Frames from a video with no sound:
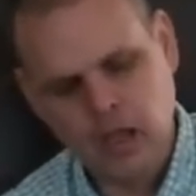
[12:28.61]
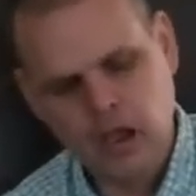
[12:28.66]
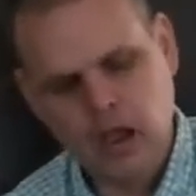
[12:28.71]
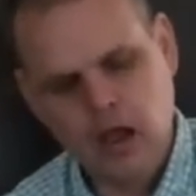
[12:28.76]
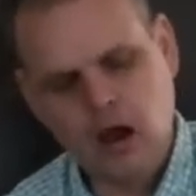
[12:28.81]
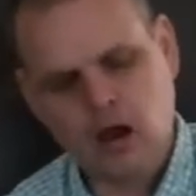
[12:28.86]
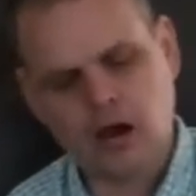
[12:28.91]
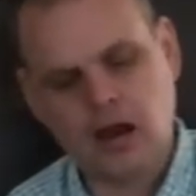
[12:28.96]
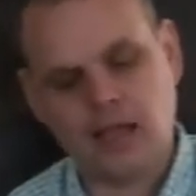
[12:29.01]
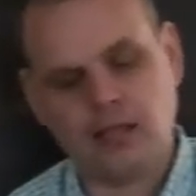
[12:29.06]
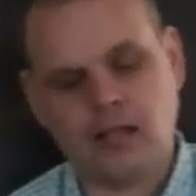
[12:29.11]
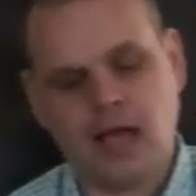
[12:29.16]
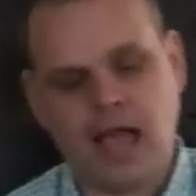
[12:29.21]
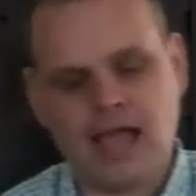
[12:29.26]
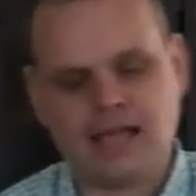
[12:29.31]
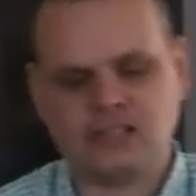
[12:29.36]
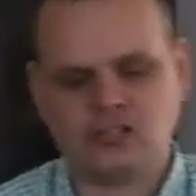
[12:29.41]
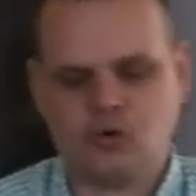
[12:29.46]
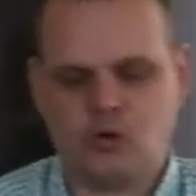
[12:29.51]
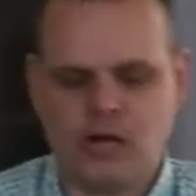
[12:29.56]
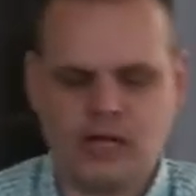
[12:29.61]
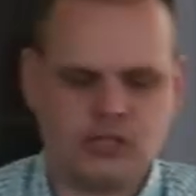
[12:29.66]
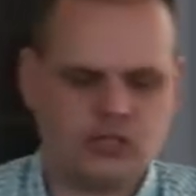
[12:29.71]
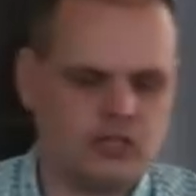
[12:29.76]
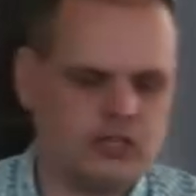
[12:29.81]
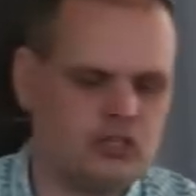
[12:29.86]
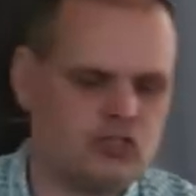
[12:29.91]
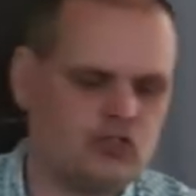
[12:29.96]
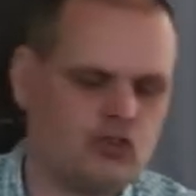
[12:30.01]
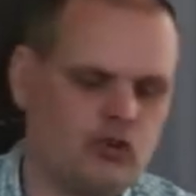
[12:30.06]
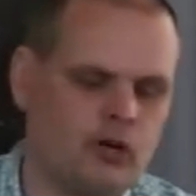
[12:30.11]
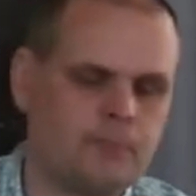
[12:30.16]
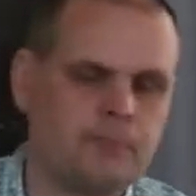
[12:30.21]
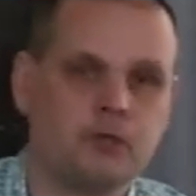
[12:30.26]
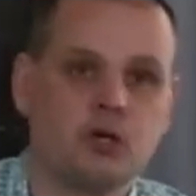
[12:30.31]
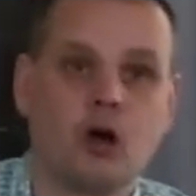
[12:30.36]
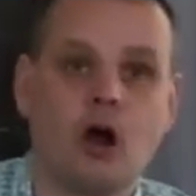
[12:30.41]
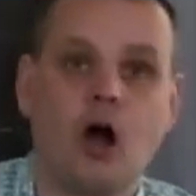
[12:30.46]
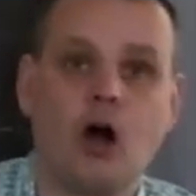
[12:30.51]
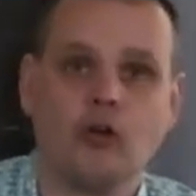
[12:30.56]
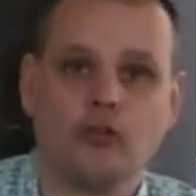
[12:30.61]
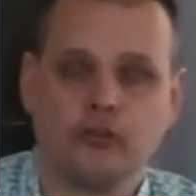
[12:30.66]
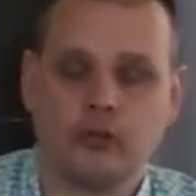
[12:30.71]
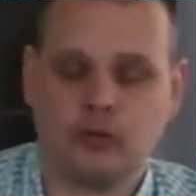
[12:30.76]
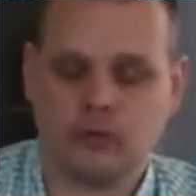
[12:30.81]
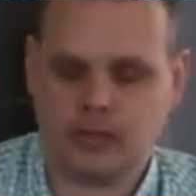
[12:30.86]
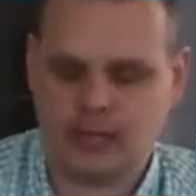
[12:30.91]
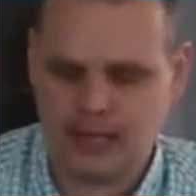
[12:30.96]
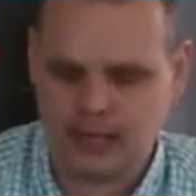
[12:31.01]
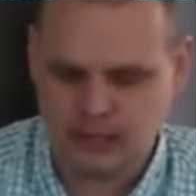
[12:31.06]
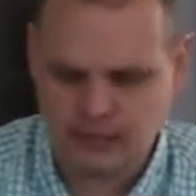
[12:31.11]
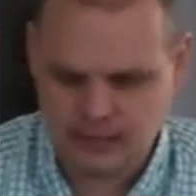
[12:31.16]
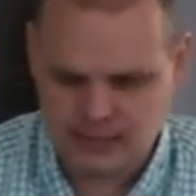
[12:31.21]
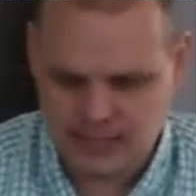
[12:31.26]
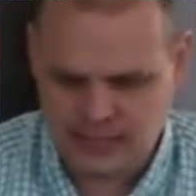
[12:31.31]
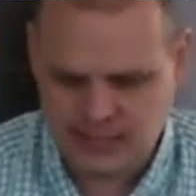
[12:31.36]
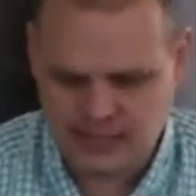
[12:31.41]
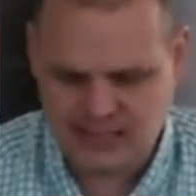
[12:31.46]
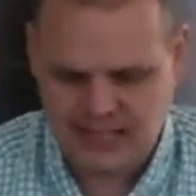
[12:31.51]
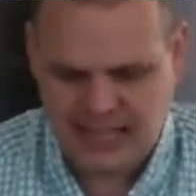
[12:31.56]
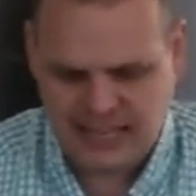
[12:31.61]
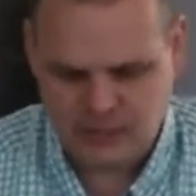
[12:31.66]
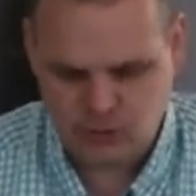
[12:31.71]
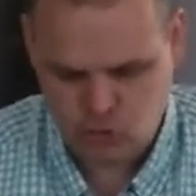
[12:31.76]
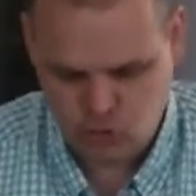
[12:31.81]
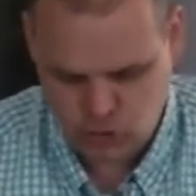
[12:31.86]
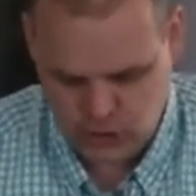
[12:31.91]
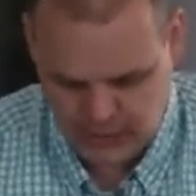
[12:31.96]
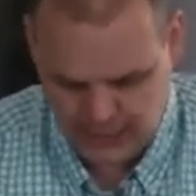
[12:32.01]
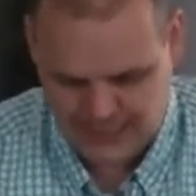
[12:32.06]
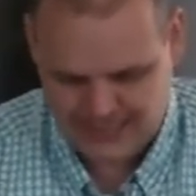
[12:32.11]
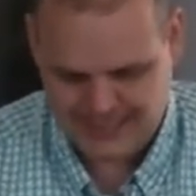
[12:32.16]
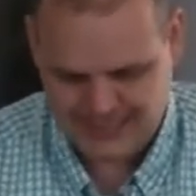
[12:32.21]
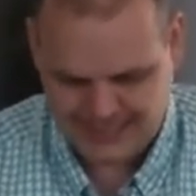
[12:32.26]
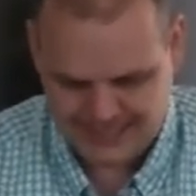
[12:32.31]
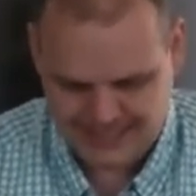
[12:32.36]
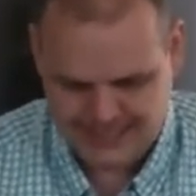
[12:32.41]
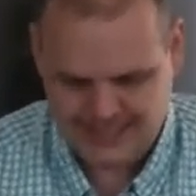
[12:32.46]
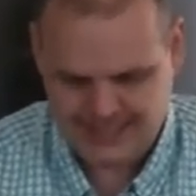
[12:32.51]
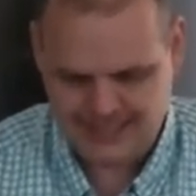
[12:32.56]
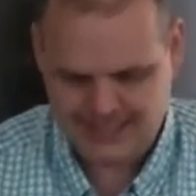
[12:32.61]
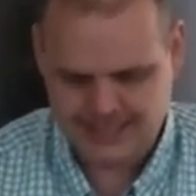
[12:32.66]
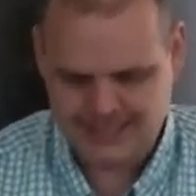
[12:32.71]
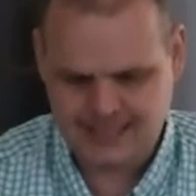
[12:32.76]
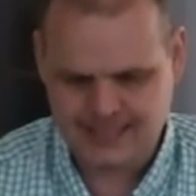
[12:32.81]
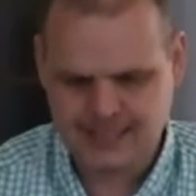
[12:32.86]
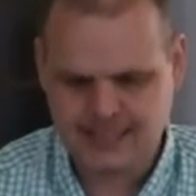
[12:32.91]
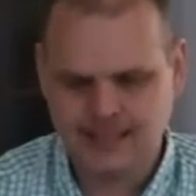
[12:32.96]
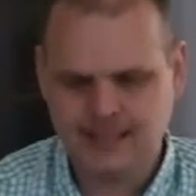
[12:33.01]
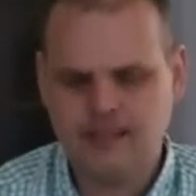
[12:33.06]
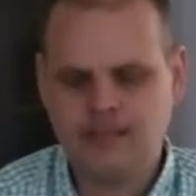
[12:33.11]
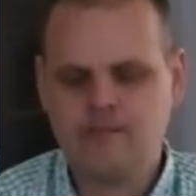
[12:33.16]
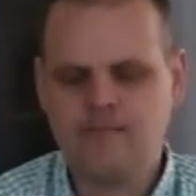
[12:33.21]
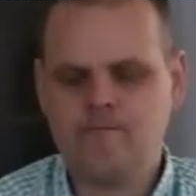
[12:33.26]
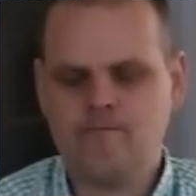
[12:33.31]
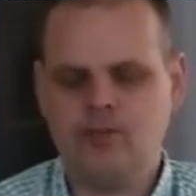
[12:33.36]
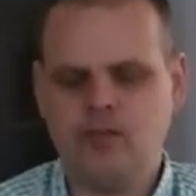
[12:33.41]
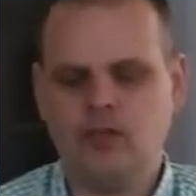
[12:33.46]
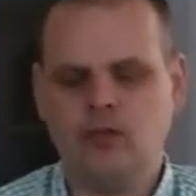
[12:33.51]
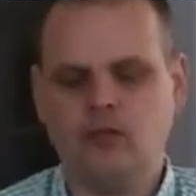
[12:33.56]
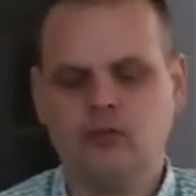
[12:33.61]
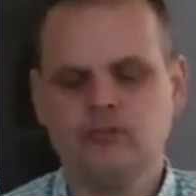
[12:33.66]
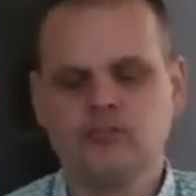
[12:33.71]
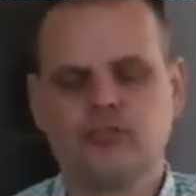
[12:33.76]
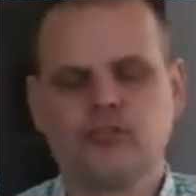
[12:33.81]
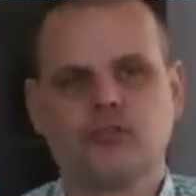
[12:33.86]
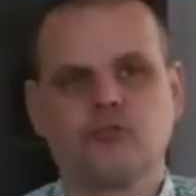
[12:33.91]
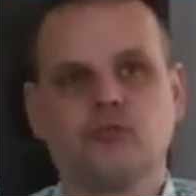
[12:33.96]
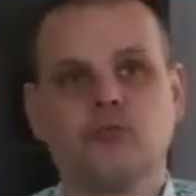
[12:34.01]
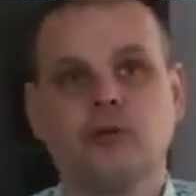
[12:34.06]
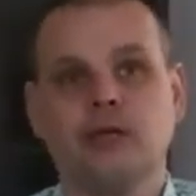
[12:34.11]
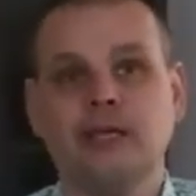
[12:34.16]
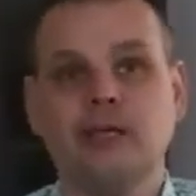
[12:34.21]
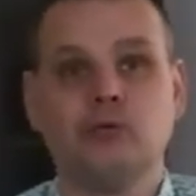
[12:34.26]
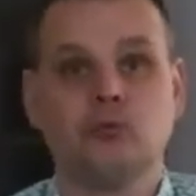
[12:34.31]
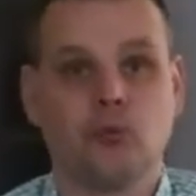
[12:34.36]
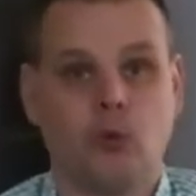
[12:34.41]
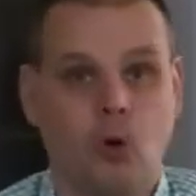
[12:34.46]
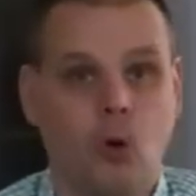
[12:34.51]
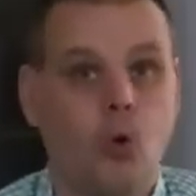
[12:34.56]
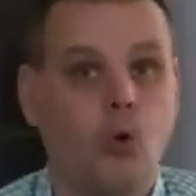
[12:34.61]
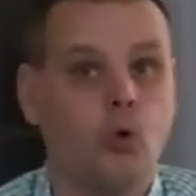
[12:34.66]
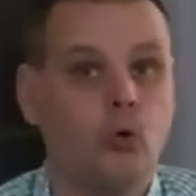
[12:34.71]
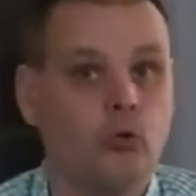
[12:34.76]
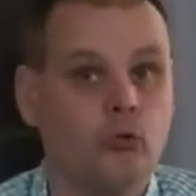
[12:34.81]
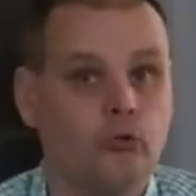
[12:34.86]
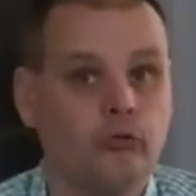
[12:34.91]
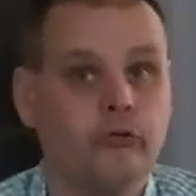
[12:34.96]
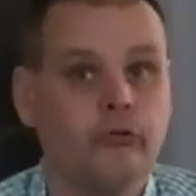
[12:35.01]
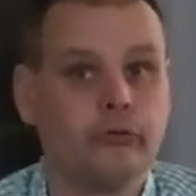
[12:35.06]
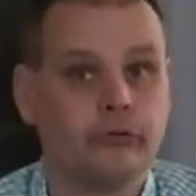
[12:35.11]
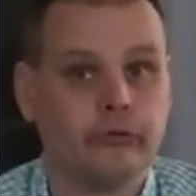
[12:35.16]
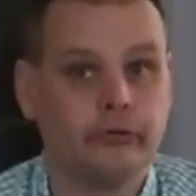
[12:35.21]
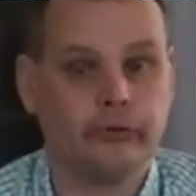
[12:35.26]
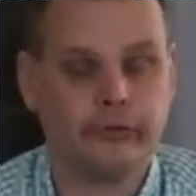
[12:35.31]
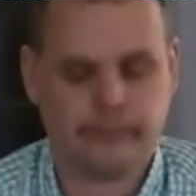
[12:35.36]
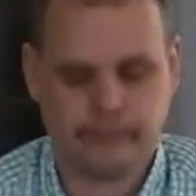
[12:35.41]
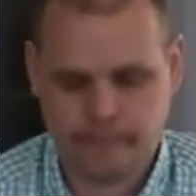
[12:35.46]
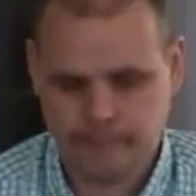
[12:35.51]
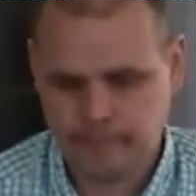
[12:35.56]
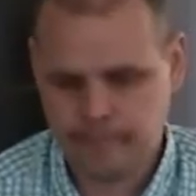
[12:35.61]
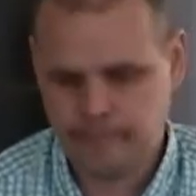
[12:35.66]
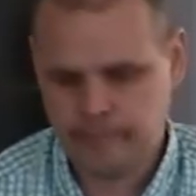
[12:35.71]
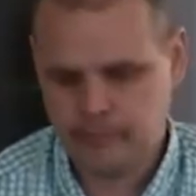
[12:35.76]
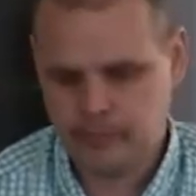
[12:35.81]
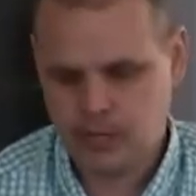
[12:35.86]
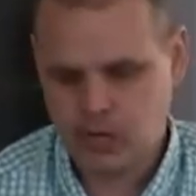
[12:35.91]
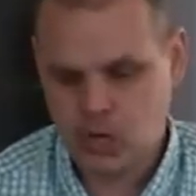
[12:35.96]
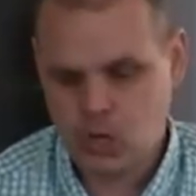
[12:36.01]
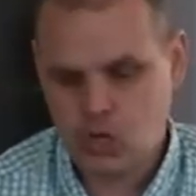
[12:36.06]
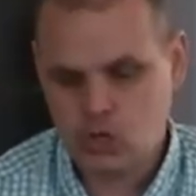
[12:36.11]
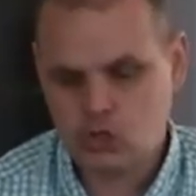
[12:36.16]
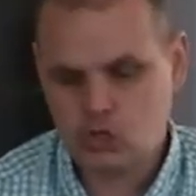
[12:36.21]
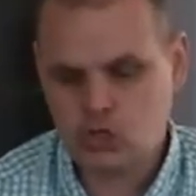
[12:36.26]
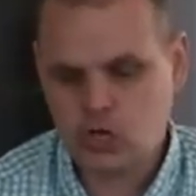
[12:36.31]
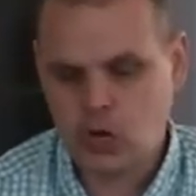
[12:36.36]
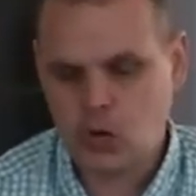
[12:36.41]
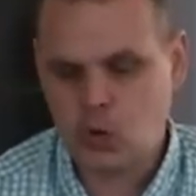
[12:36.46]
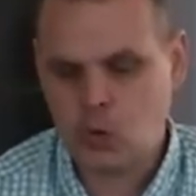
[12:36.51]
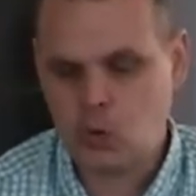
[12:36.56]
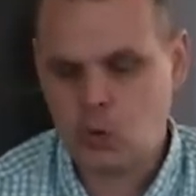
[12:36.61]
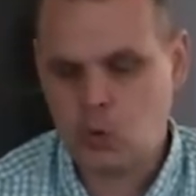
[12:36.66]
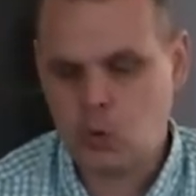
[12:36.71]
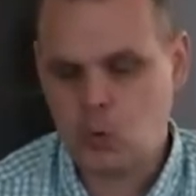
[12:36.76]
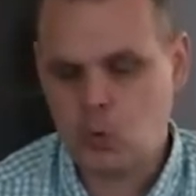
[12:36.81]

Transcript: All right, last question. Scripture also tells us that Jesus fills 3 roles. So,